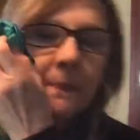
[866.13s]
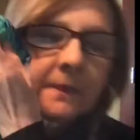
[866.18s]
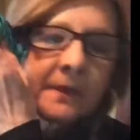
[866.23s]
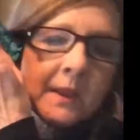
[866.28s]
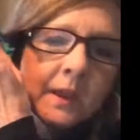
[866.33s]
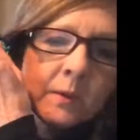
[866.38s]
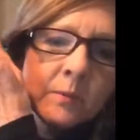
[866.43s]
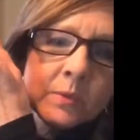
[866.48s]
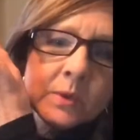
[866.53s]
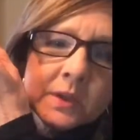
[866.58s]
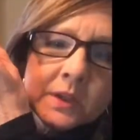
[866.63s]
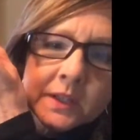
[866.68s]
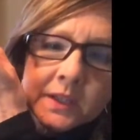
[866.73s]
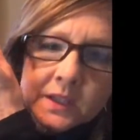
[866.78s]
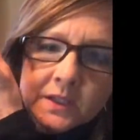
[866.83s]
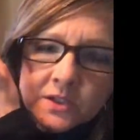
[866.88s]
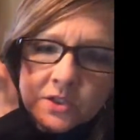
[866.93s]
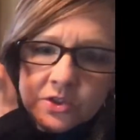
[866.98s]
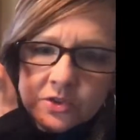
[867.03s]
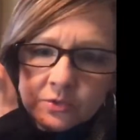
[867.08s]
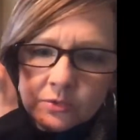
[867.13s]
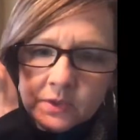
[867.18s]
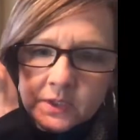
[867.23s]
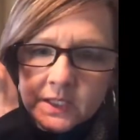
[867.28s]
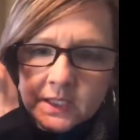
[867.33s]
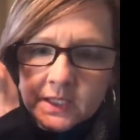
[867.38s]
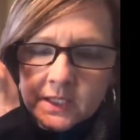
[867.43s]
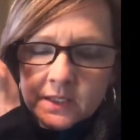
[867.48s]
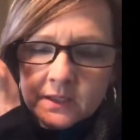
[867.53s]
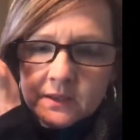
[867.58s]
I'm really
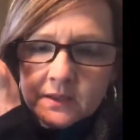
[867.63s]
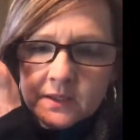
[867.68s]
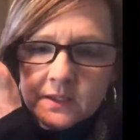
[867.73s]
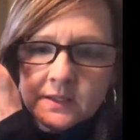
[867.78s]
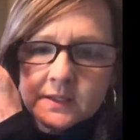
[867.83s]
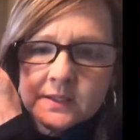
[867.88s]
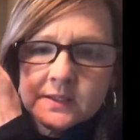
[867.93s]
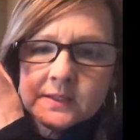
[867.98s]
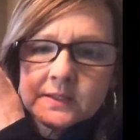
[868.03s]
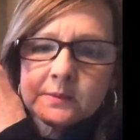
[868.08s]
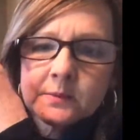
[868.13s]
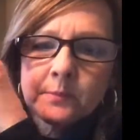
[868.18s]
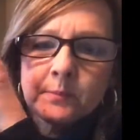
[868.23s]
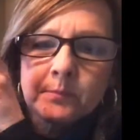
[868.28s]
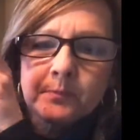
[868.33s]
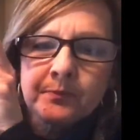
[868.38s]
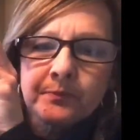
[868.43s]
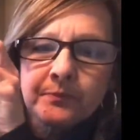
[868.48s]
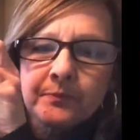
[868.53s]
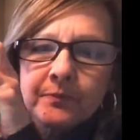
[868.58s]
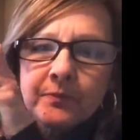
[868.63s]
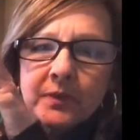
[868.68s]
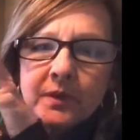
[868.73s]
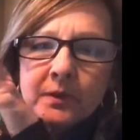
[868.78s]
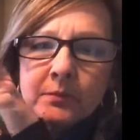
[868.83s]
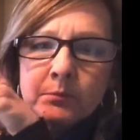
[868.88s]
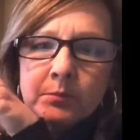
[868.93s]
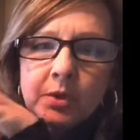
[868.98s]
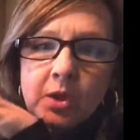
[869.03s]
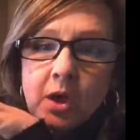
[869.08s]
enjoying this
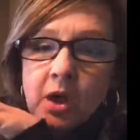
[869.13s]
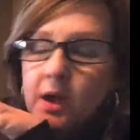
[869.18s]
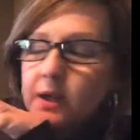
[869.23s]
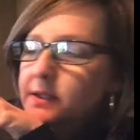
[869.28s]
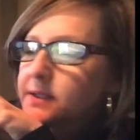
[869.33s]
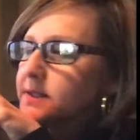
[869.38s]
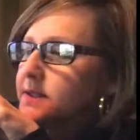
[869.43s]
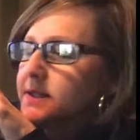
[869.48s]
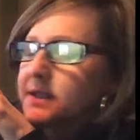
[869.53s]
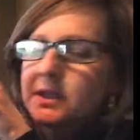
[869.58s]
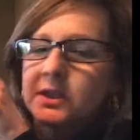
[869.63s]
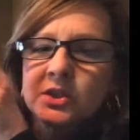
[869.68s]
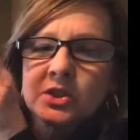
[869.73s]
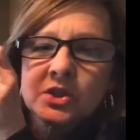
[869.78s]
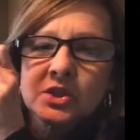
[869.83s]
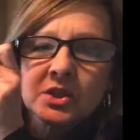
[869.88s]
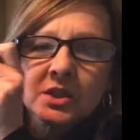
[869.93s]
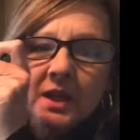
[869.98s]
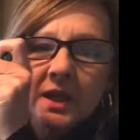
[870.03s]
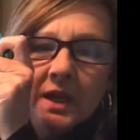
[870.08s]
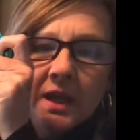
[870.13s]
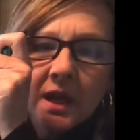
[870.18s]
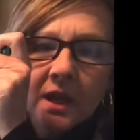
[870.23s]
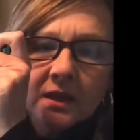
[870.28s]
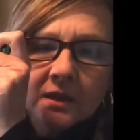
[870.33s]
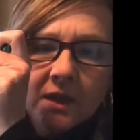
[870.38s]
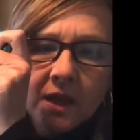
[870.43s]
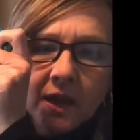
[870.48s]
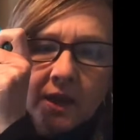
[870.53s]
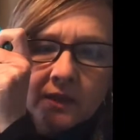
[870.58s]
block stitch, and I
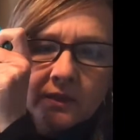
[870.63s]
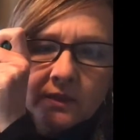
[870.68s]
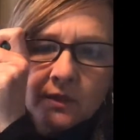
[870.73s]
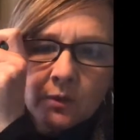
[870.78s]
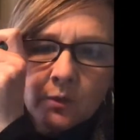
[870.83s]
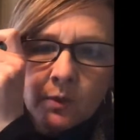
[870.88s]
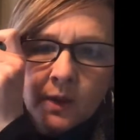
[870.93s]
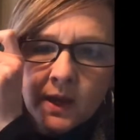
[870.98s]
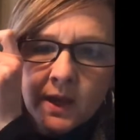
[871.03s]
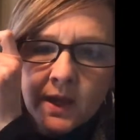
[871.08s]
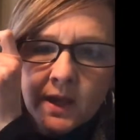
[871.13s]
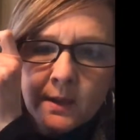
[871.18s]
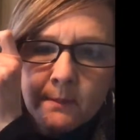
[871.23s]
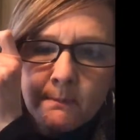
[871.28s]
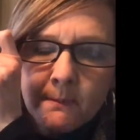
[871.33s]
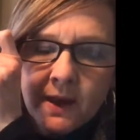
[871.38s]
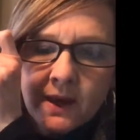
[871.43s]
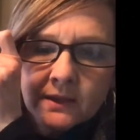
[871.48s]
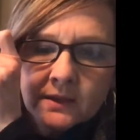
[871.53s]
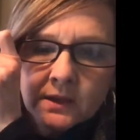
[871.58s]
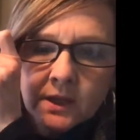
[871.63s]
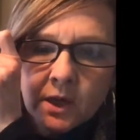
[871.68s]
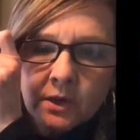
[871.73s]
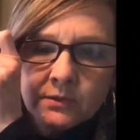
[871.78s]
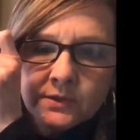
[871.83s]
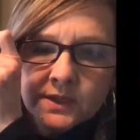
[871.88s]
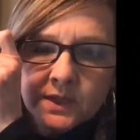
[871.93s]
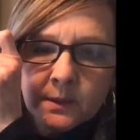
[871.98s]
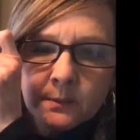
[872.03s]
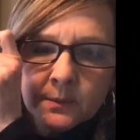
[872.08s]
like the way my low
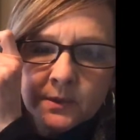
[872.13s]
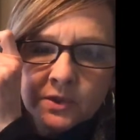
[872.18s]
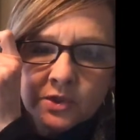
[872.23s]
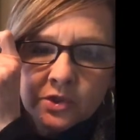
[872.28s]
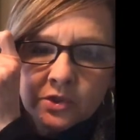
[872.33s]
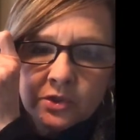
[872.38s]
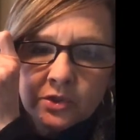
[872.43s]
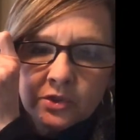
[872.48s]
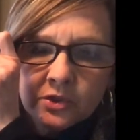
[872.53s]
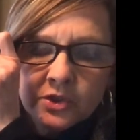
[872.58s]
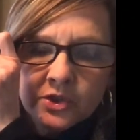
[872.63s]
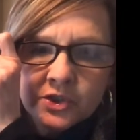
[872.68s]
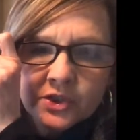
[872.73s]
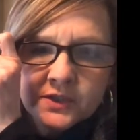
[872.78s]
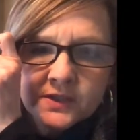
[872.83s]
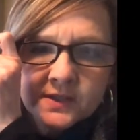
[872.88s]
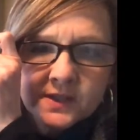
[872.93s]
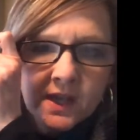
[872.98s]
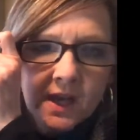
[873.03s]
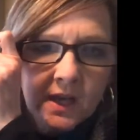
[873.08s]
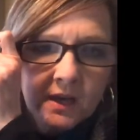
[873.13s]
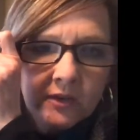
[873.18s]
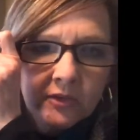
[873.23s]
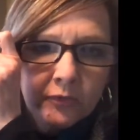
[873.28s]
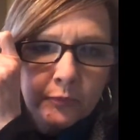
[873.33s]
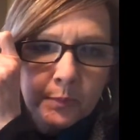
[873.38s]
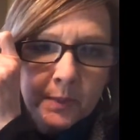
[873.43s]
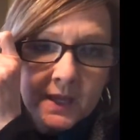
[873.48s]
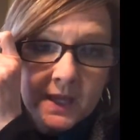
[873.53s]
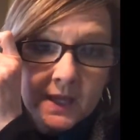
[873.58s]
temperatures just kind
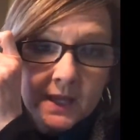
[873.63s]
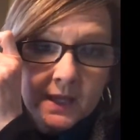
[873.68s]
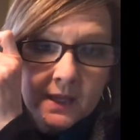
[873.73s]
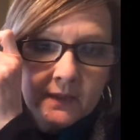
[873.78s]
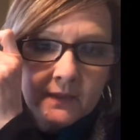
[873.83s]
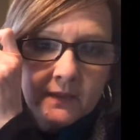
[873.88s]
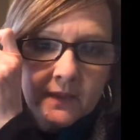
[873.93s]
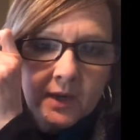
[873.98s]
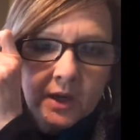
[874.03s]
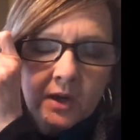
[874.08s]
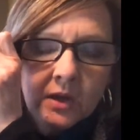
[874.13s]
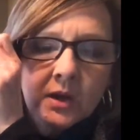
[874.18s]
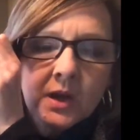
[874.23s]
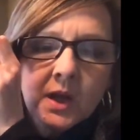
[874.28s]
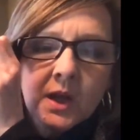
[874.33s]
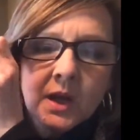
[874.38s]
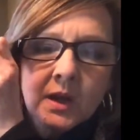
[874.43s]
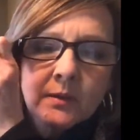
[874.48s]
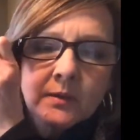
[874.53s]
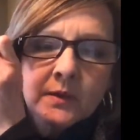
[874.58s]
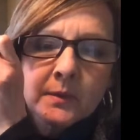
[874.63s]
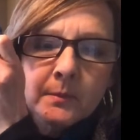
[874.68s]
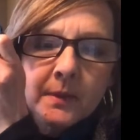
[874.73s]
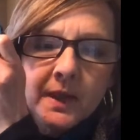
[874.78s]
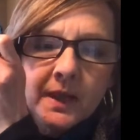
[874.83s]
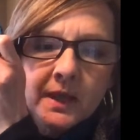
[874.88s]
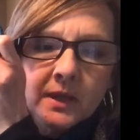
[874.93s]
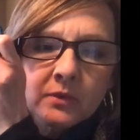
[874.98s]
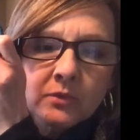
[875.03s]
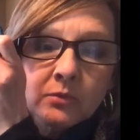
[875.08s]
of peek in there. The
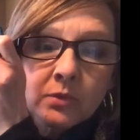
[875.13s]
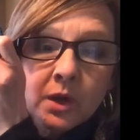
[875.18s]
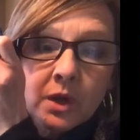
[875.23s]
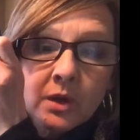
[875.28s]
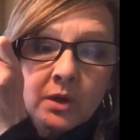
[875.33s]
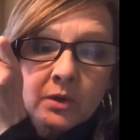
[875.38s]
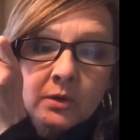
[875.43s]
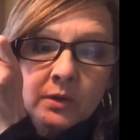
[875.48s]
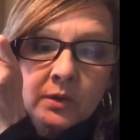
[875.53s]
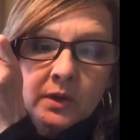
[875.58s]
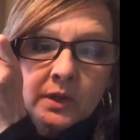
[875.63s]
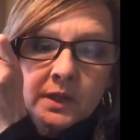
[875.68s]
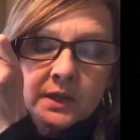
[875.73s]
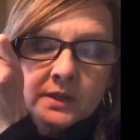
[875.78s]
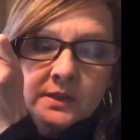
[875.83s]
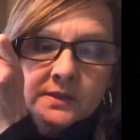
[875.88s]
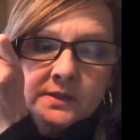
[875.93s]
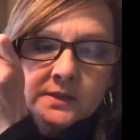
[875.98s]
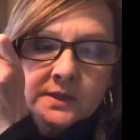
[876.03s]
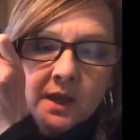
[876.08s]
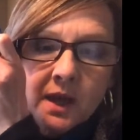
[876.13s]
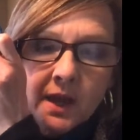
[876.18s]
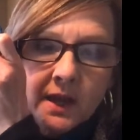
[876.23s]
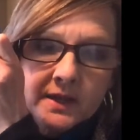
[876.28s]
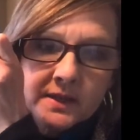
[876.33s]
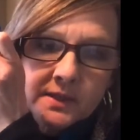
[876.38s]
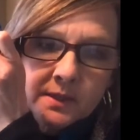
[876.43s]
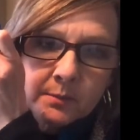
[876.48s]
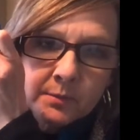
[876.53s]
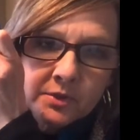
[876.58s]
main row is the high
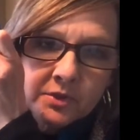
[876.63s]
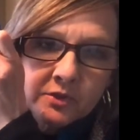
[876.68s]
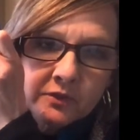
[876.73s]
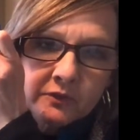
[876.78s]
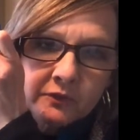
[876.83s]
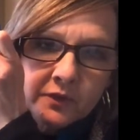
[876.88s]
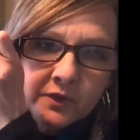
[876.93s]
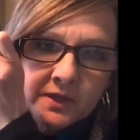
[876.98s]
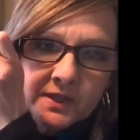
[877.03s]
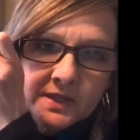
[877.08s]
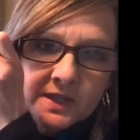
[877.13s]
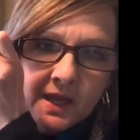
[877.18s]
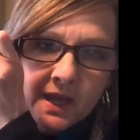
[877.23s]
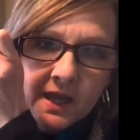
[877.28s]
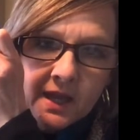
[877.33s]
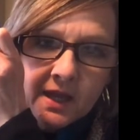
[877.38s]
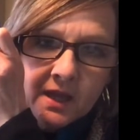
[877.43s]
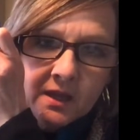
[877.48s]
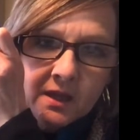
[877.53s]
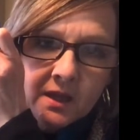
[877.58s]
temperature for the day,